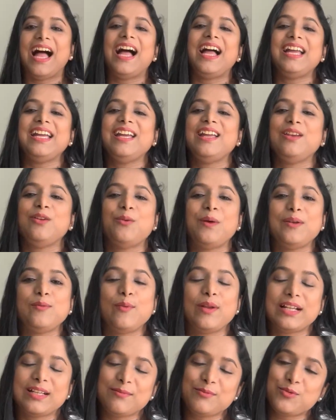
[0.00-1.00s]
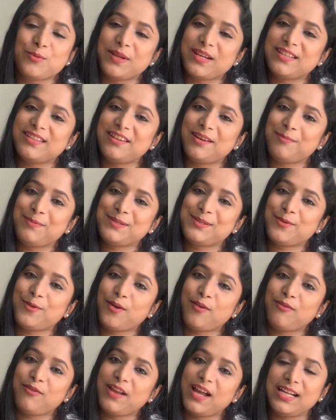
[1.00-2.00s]
Hi, hello and welcome to another episode
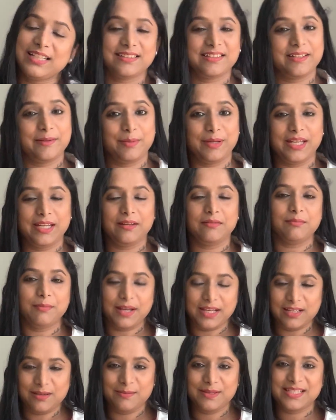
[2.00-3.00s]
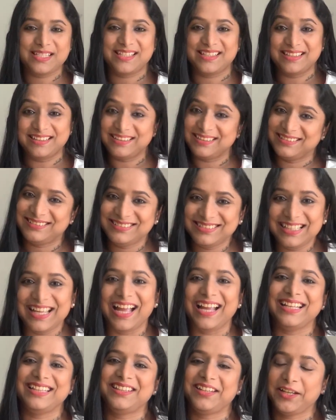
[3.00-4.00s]
of Gayathry. My name is
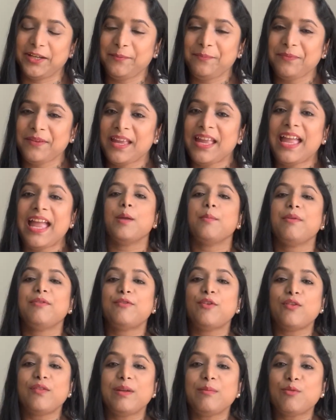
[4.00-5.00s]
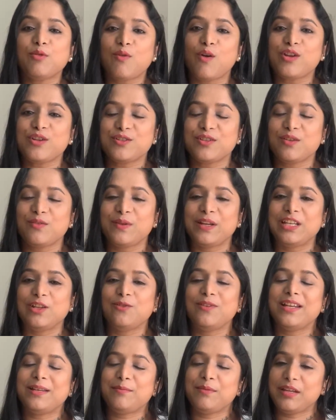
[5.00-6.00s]
Gayathry. Before we move on to the video,
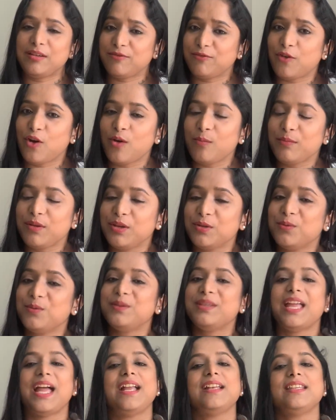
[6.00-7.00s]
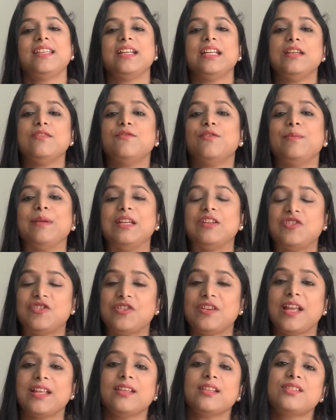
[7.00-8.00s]
let me inform you that the
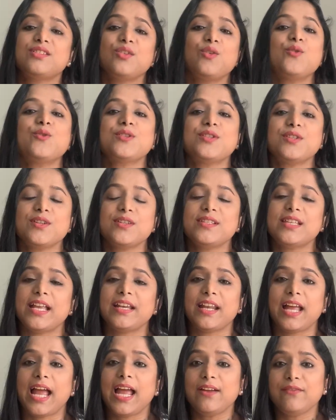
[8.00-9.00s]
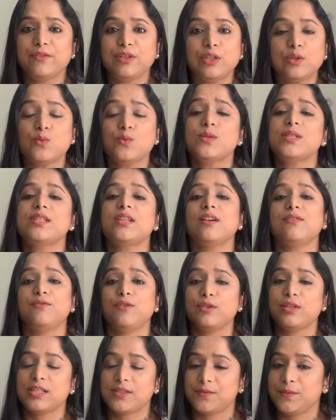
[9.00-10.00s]
information and the sources that I have used
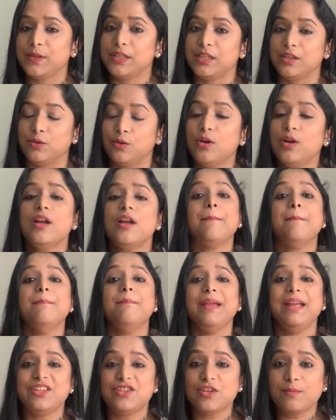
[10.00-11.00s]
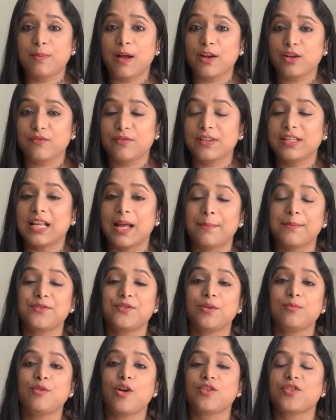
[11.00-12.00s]
for this video, major part of it comes
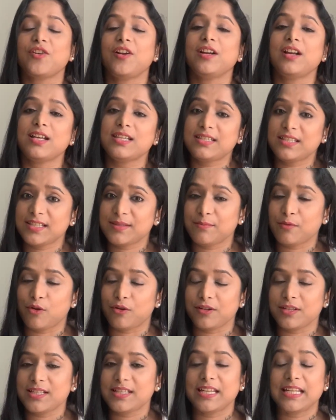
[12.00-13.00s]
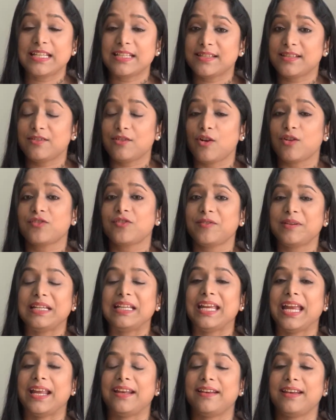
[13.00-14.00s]
from Dr. Augustus Morris. He's the doctor in
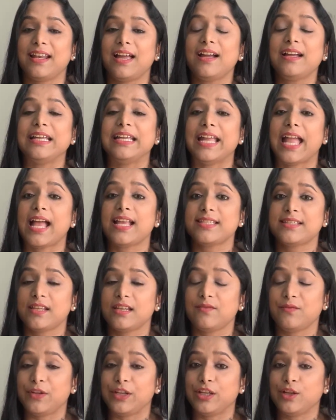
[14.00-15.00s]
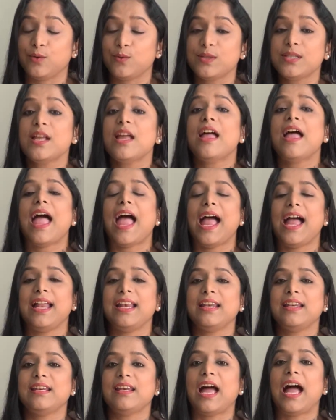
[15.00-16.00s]
Kerala. He has done videos
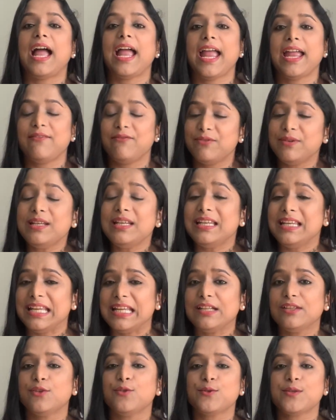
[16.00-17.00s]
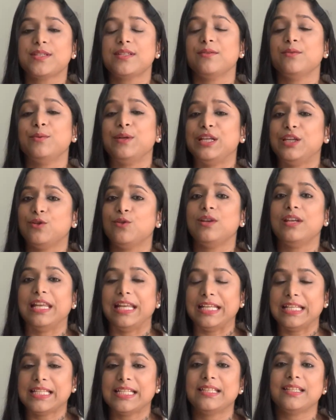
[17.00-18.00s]
and I will link those video
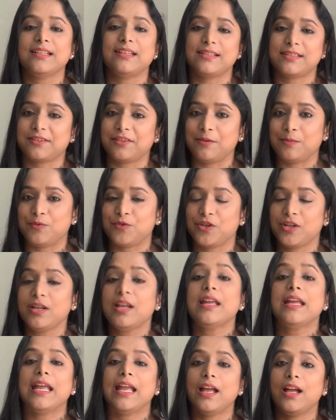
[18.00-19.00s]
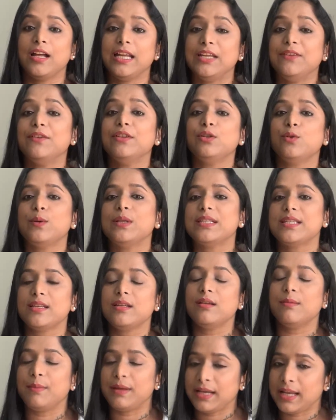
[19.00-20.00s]
links in the description. Even though it's in
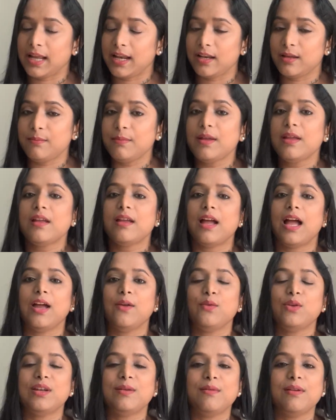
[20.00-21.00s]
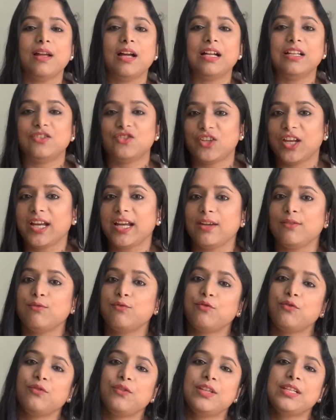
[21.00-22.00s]
Malayalam, I will check
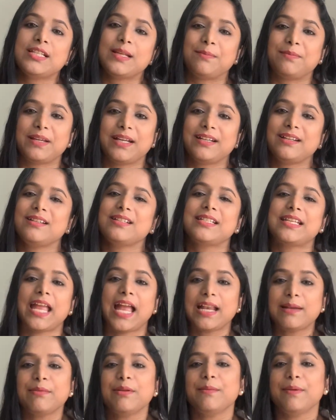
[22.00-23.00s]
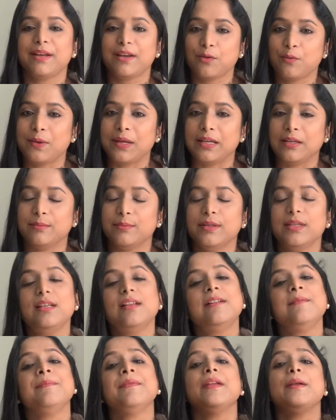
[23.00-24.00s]
if the subtitles can be made available.
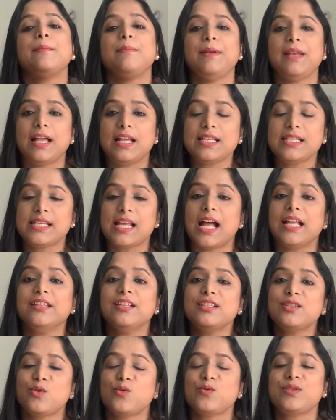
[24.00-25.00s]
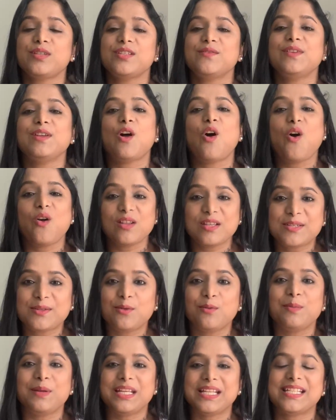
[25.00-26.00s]
Plus, other sources will
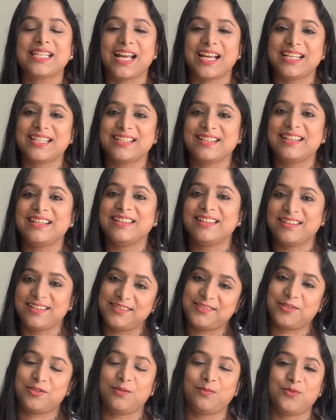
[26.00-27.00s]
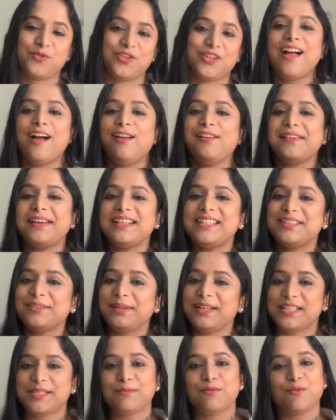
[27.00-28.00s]
also be cited in the description. Alright, so
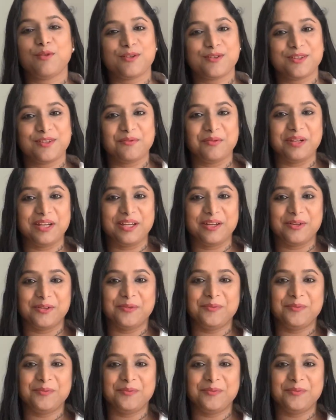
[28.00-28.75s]
let's move on to the video.